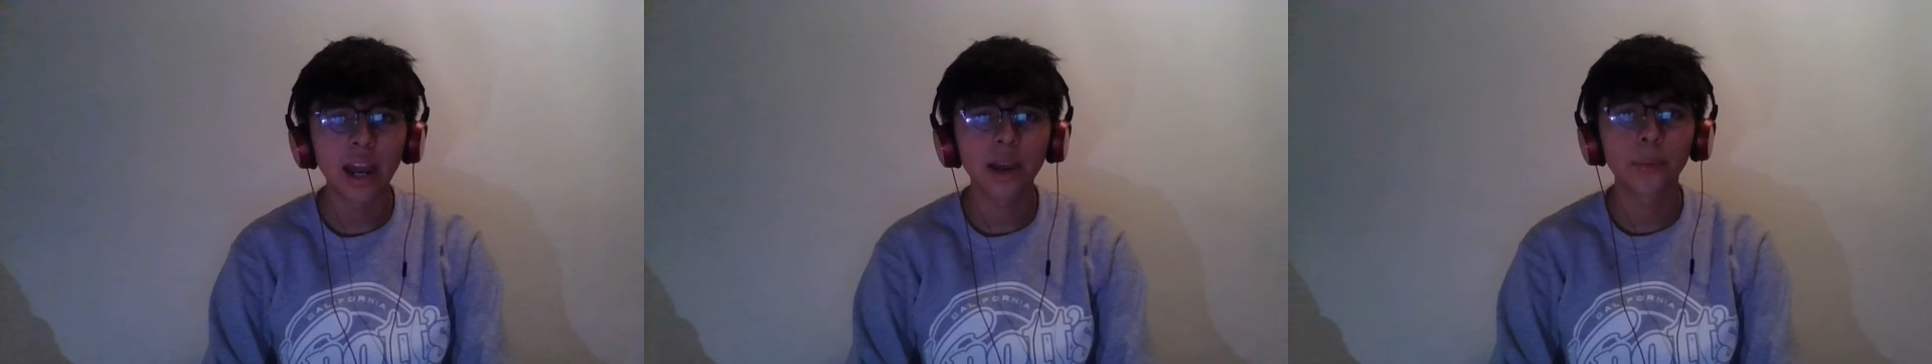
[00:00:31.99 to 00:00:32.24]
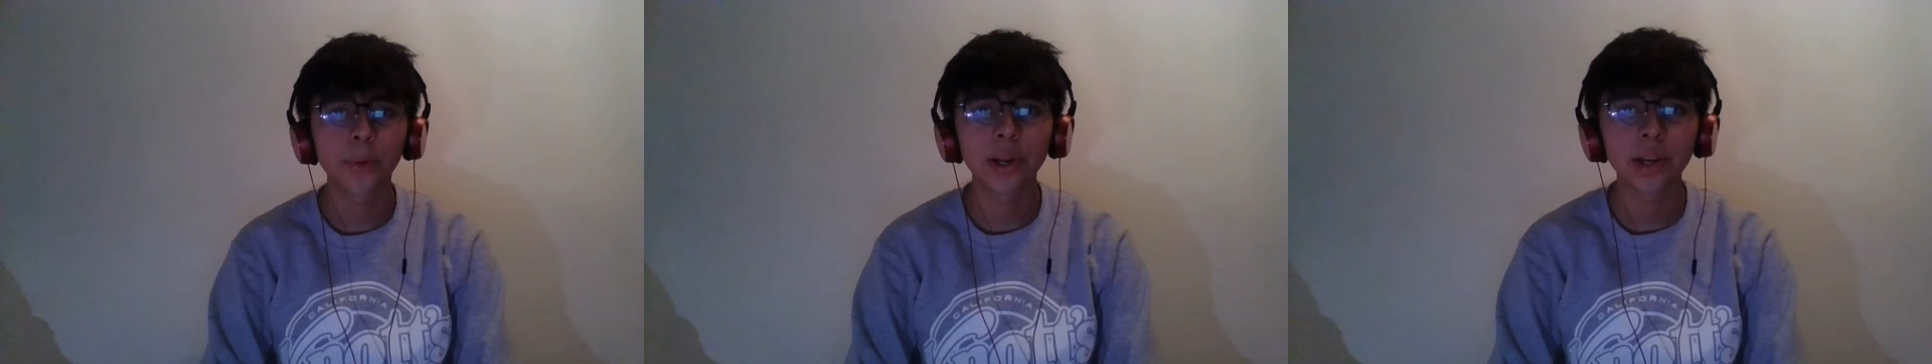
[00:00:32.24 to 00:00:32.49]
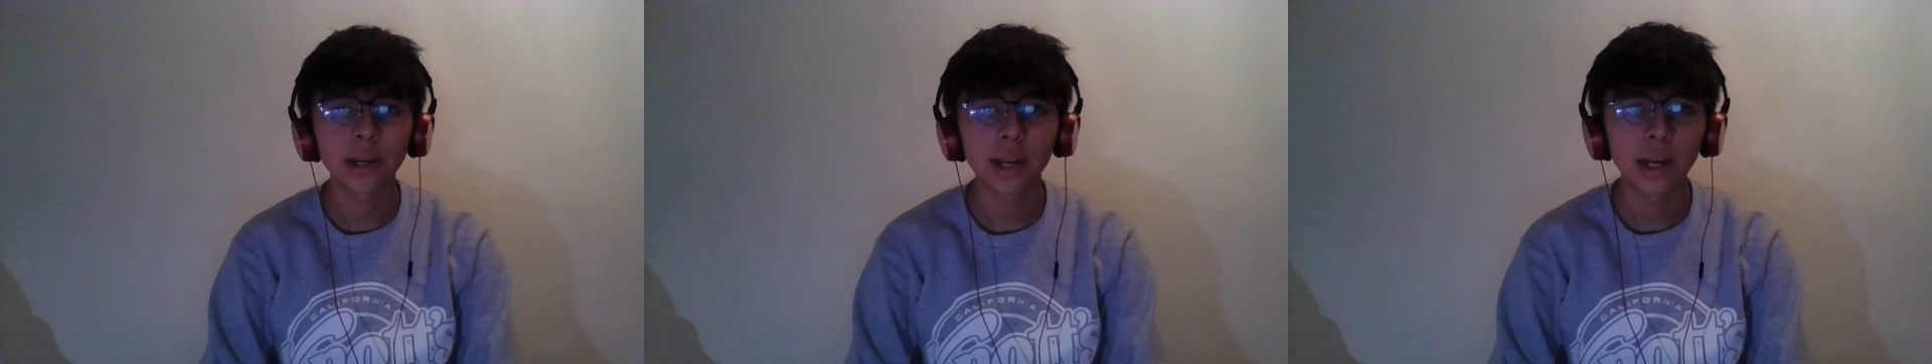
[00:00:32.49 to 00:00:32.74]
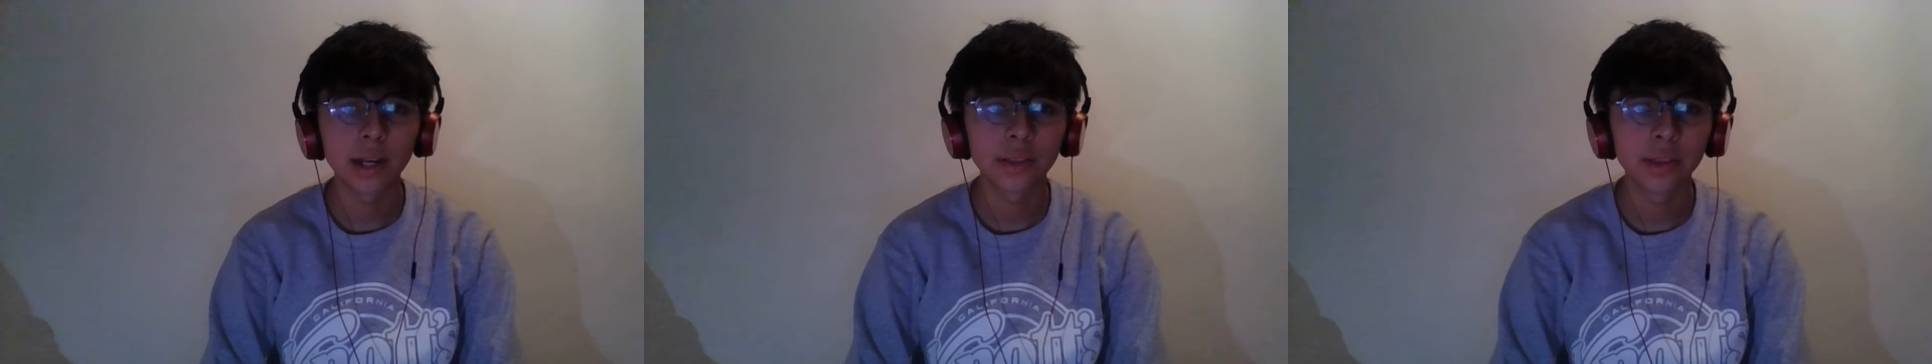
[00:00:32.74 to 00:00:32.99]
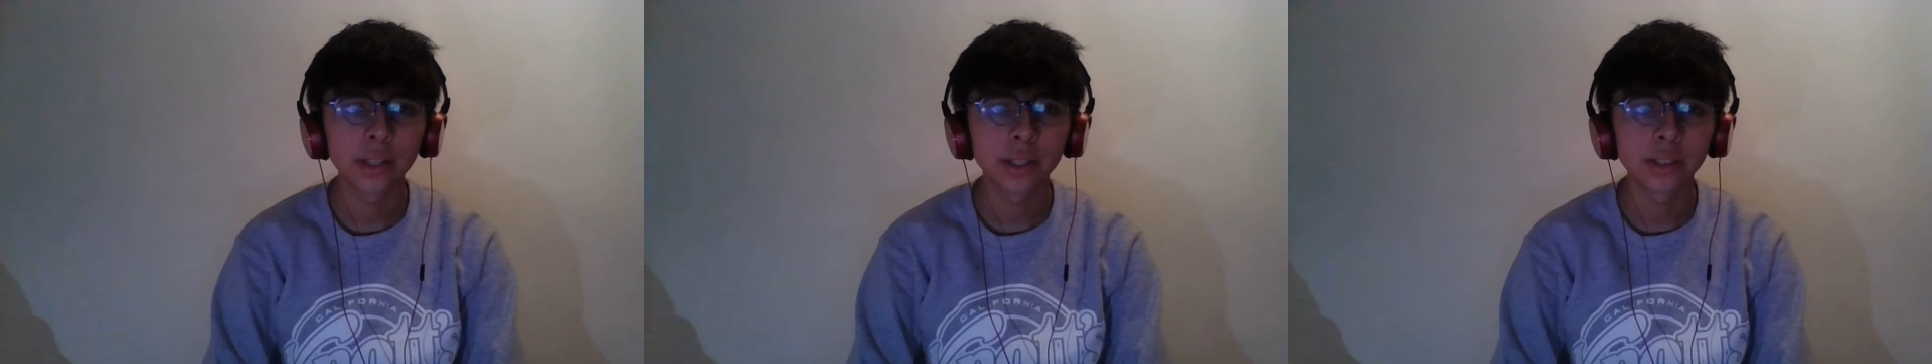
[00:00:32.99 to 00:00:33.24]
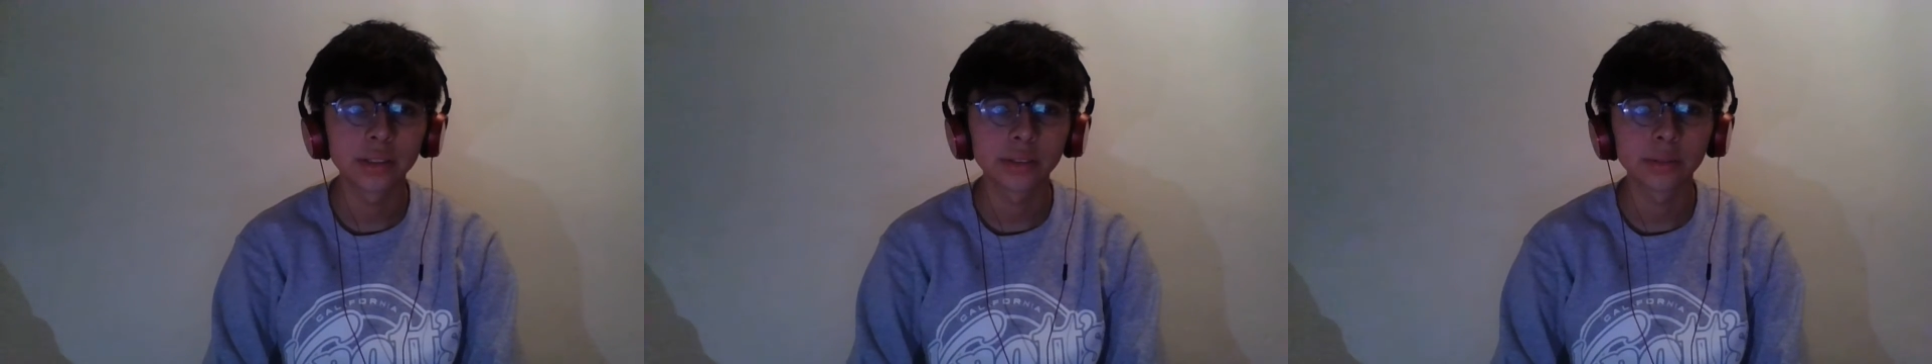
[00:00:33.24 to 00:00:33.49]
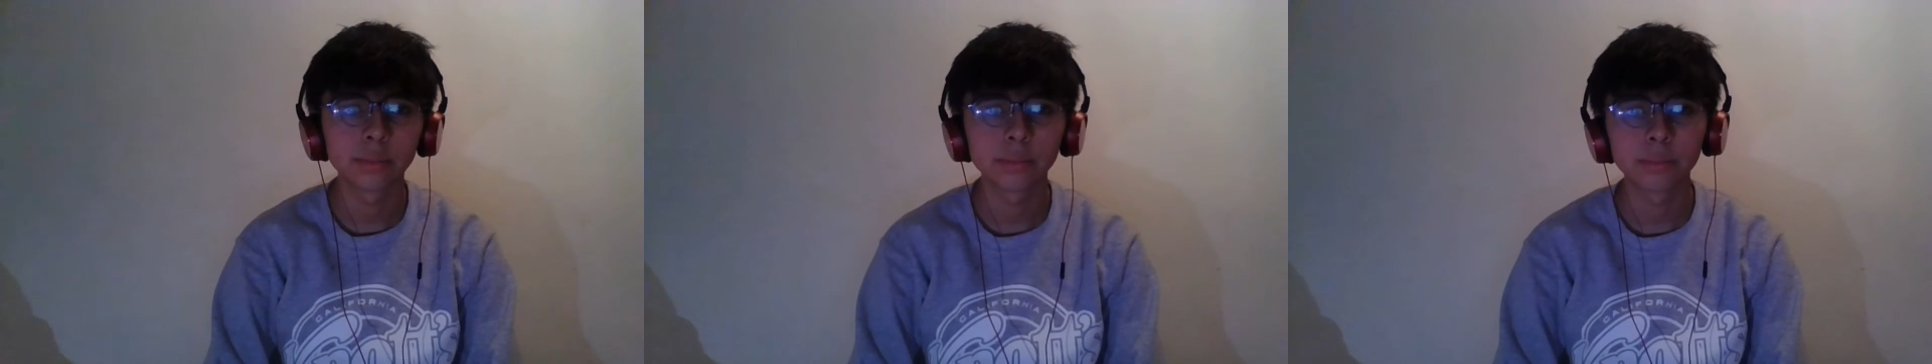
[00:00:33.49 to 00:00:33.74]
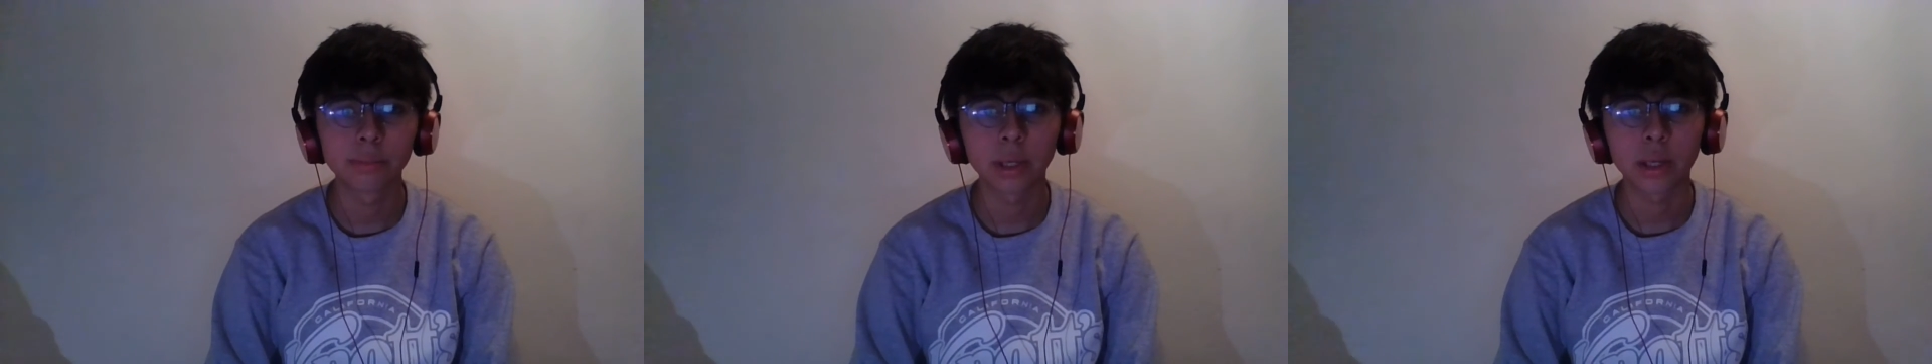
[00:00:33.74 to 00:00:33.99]
I really like this
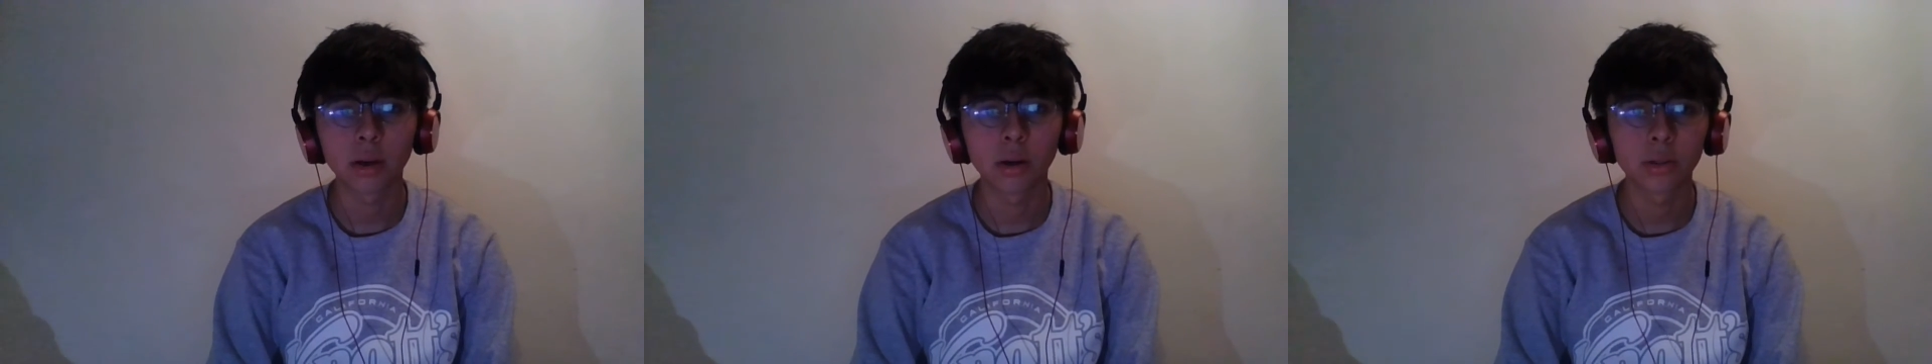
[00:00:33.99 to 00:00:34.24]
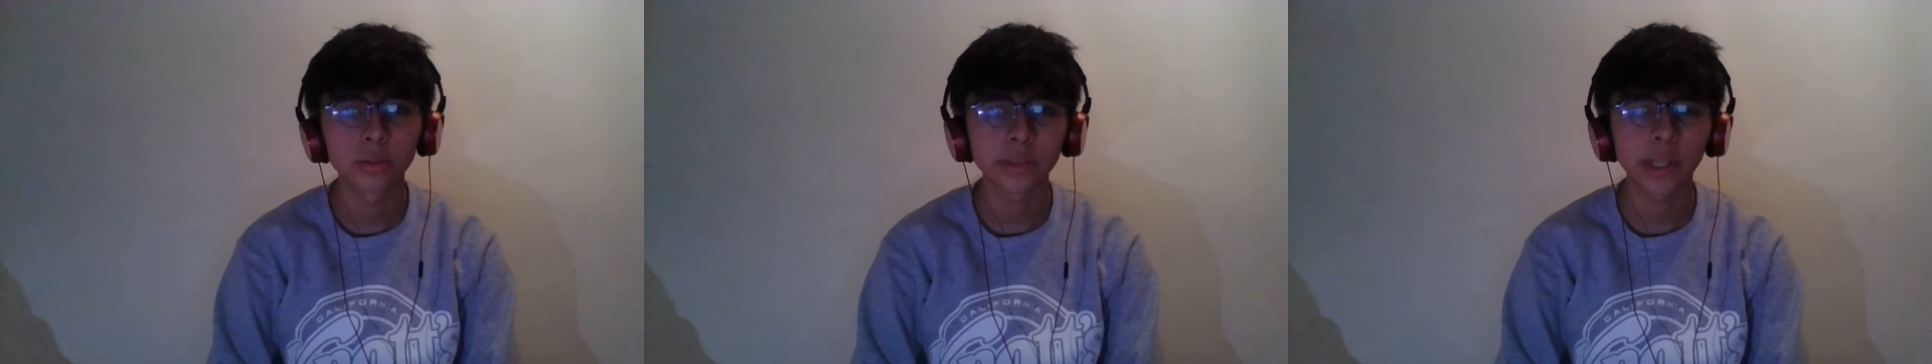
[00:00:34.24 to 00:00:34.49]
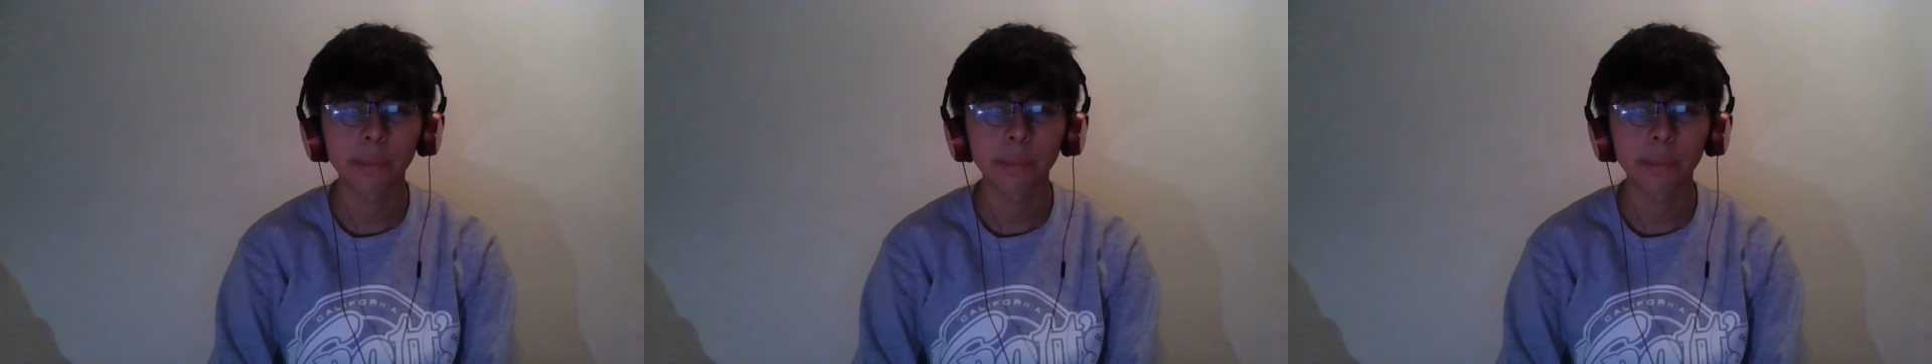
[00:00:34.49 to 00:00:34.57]
because